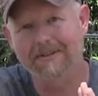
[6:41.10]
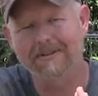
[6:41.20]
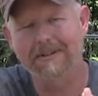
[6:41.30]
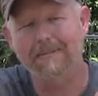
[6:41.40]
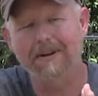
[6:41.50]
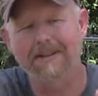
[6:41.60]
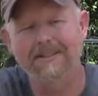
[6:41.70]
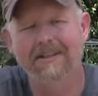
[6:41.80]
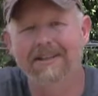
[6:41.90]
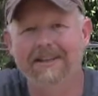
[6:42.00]
little
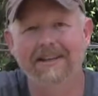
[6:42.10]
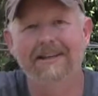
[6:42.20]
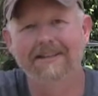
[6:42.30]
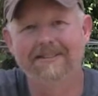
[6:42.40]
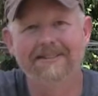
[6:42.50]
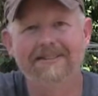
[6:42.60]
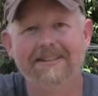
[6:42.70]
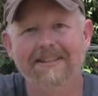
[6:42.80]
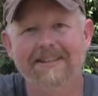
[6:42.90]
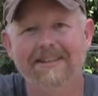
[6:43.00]
separation in
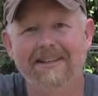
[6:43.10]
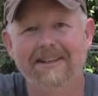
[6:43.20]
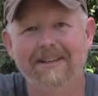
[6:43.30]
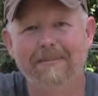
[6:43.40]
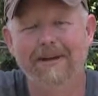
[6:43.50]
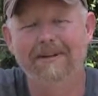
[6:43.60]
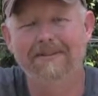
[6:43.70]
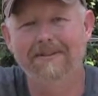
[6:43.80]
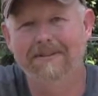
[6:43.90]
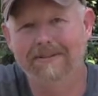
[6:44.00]
the
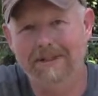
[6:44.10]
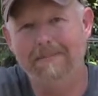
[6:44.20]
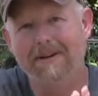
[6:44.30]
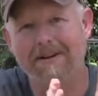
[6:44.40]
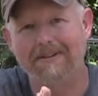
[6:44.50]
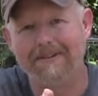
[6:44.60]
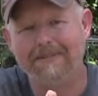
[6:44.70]
metals, sheet metal.